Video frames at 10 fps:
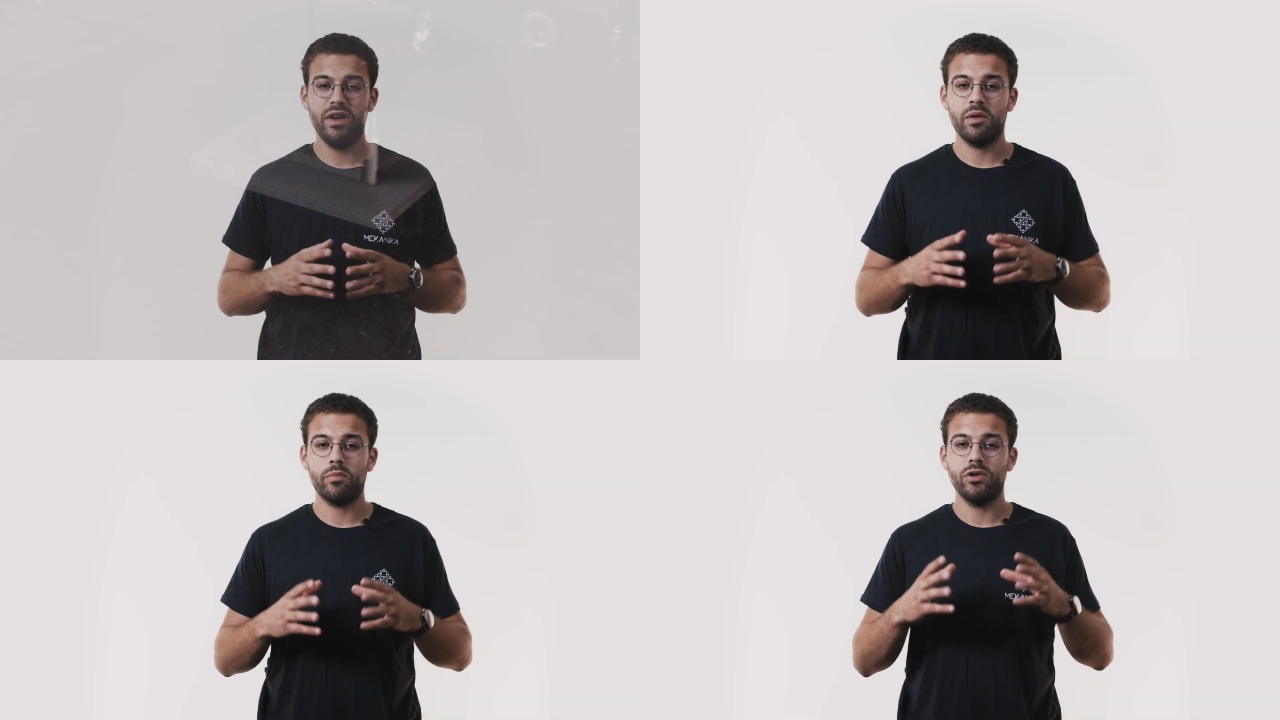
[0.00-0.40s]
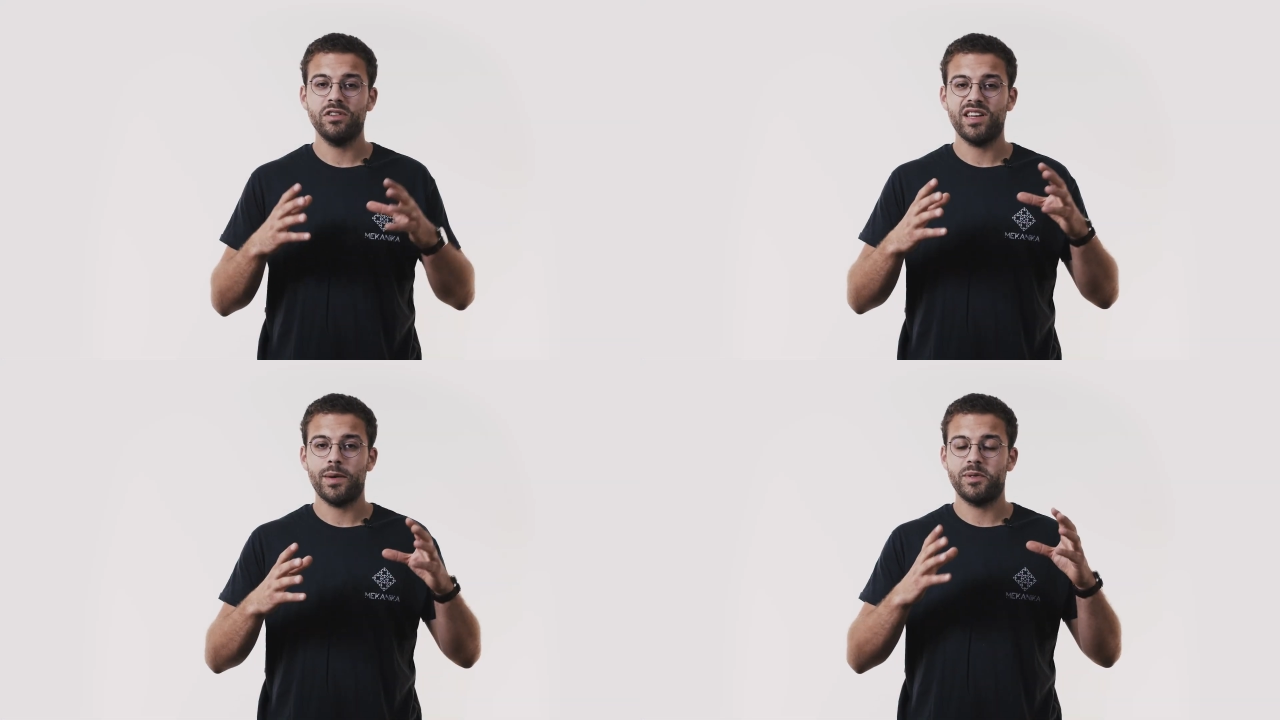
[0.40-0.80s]
making
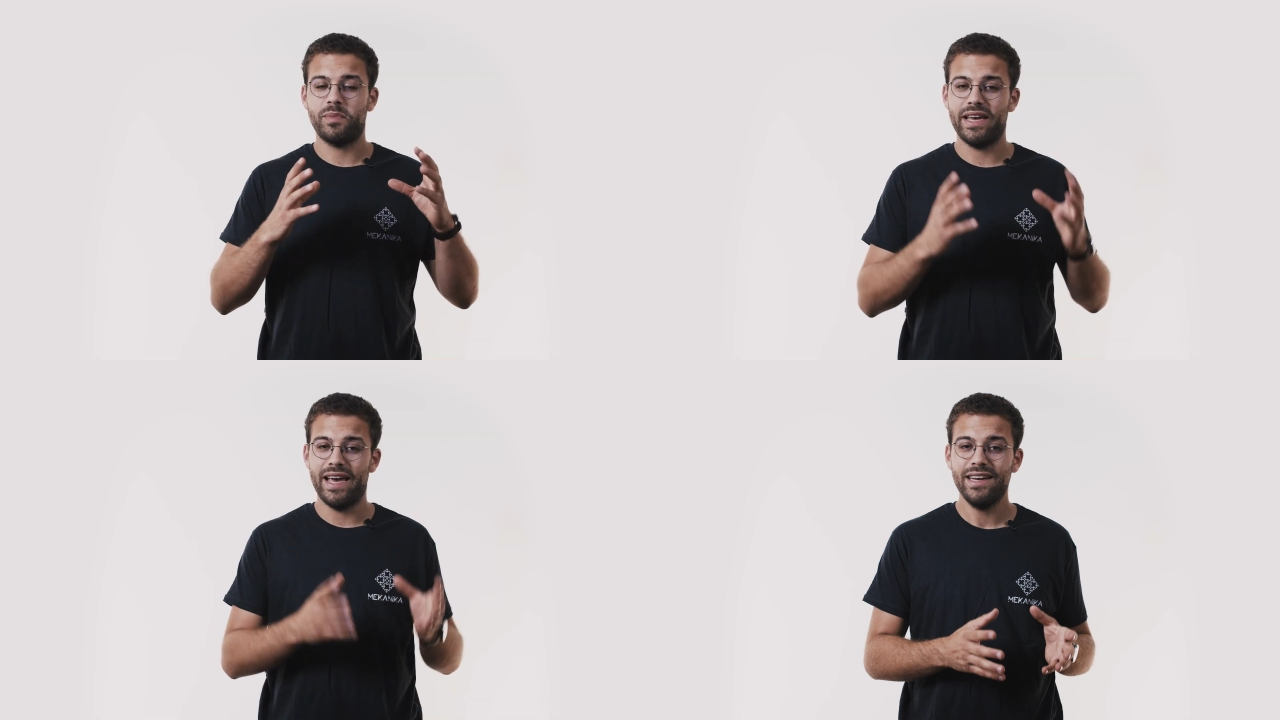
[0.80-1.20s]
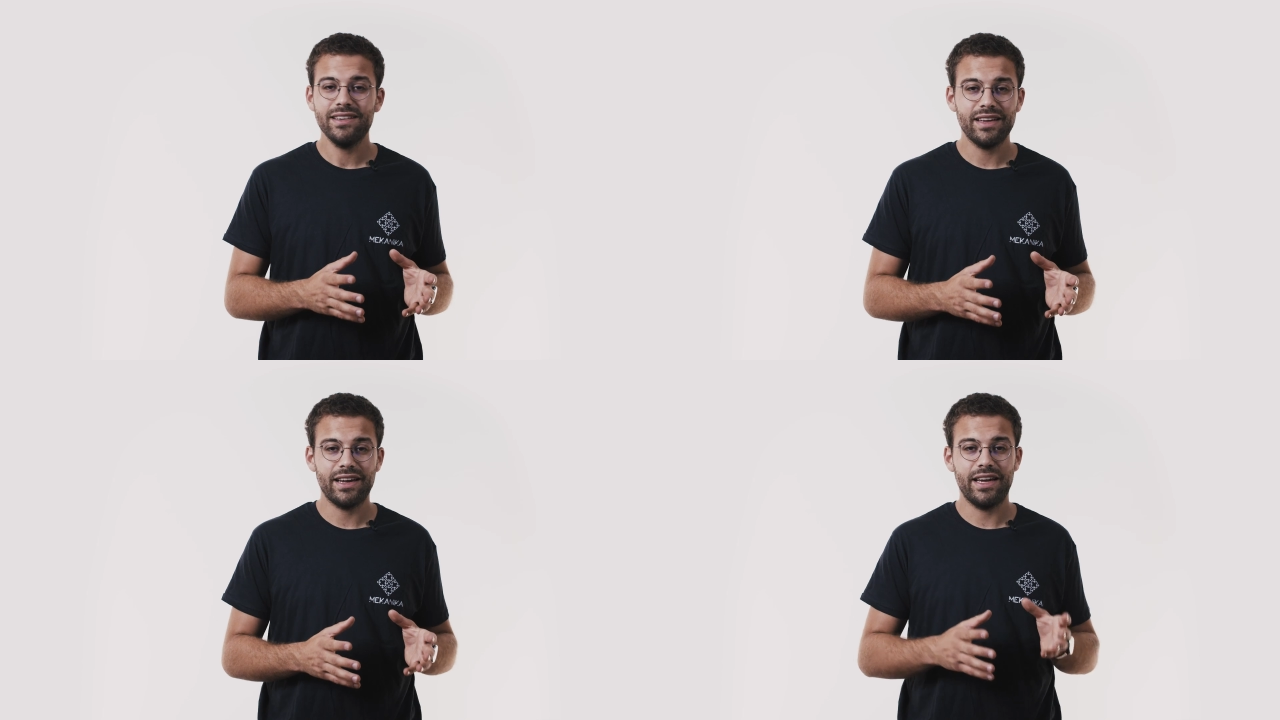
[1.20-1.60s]
prototypes by hand
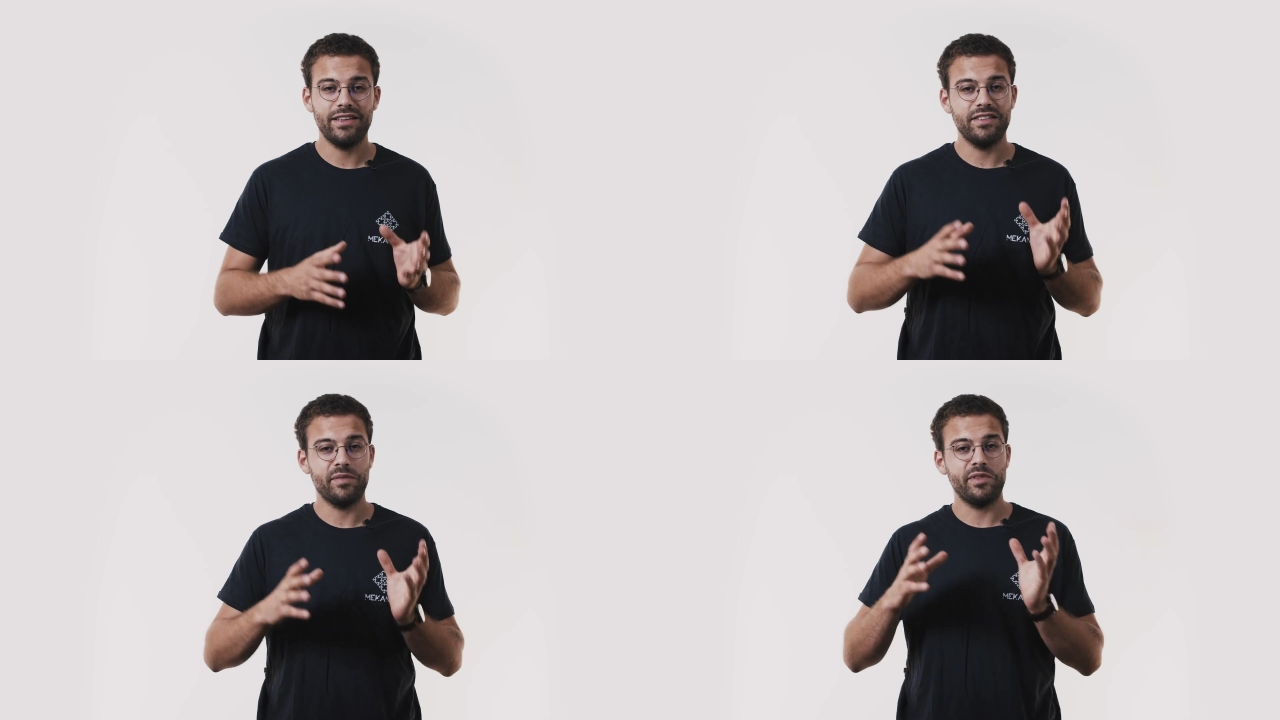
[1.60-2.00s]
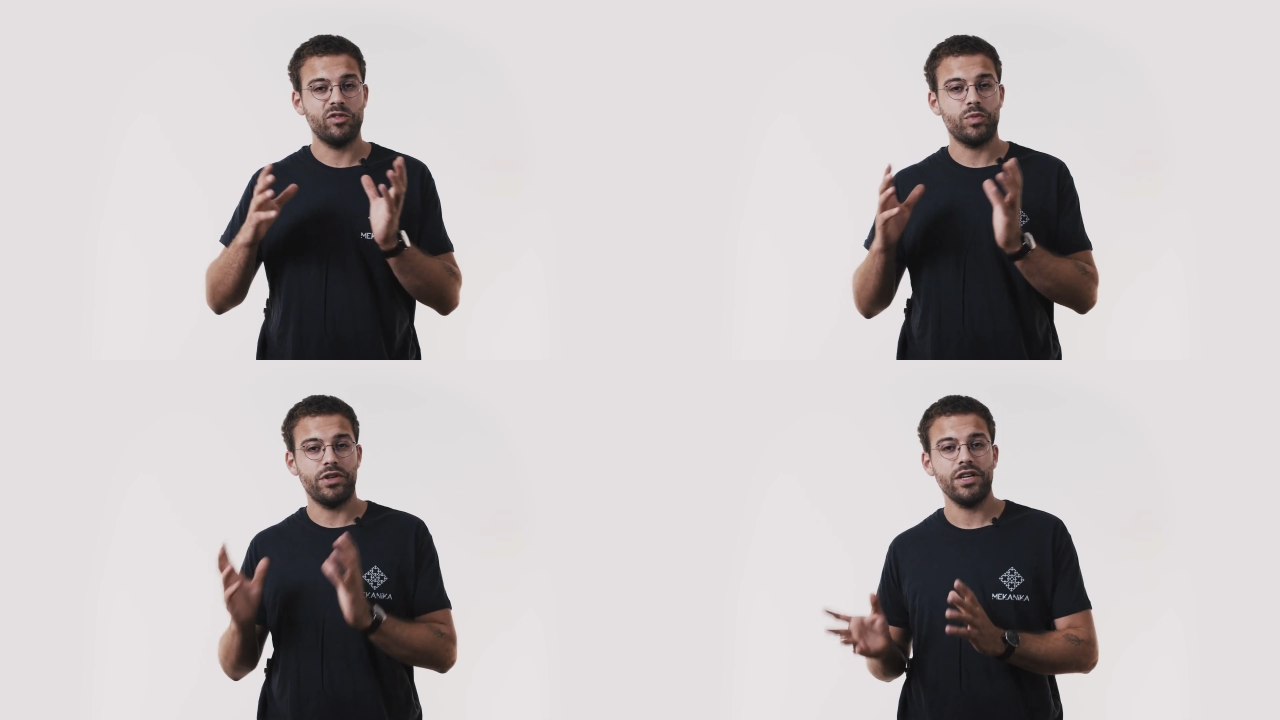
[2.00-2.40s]
and getting them
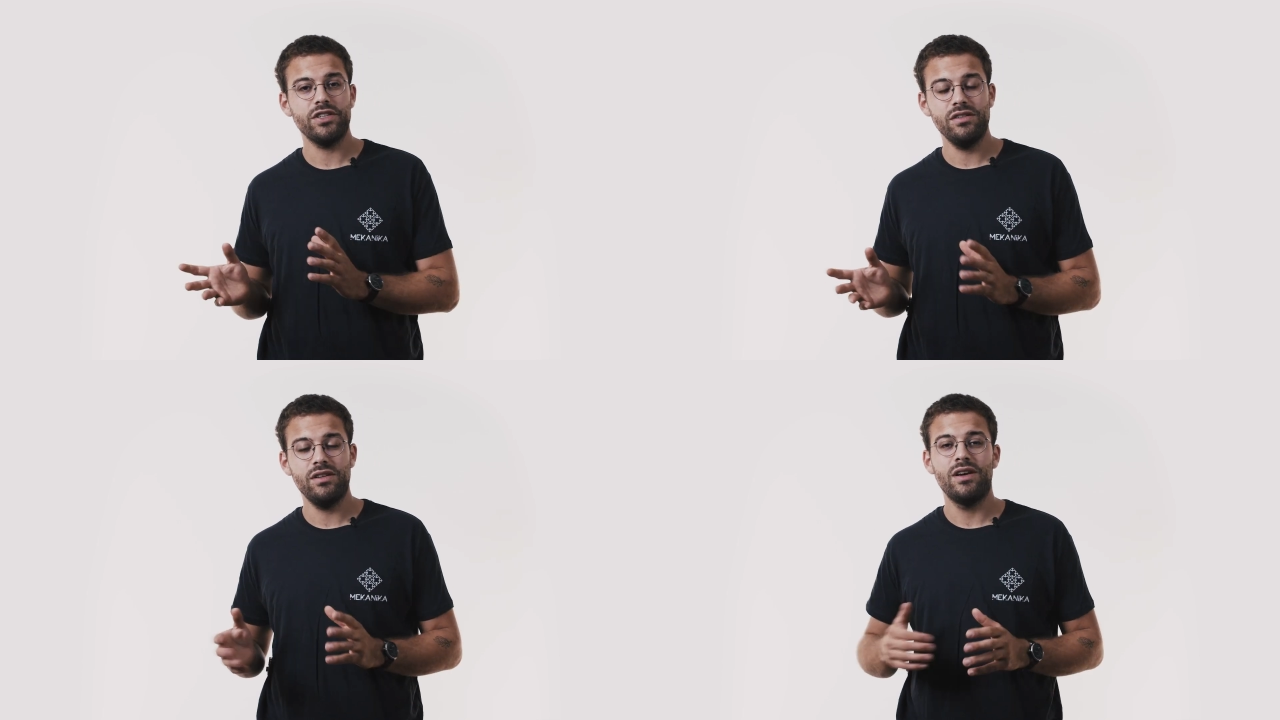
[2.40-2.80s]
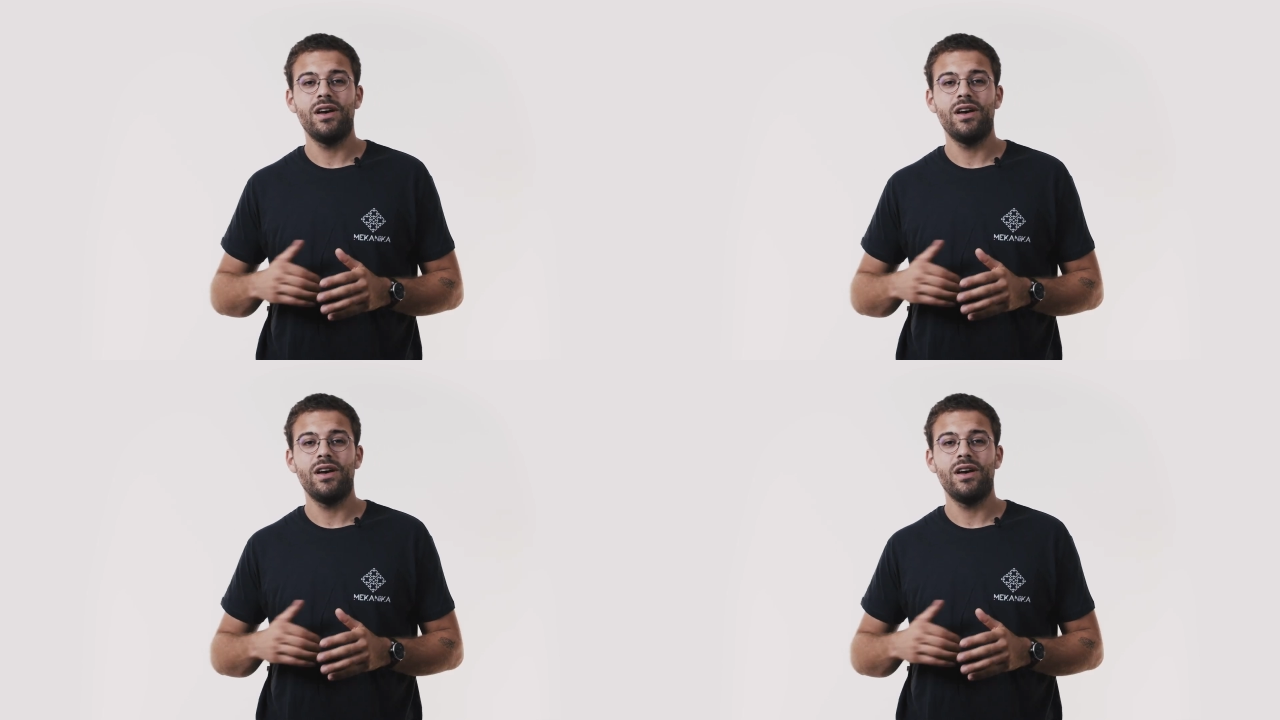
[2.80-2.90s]
into production,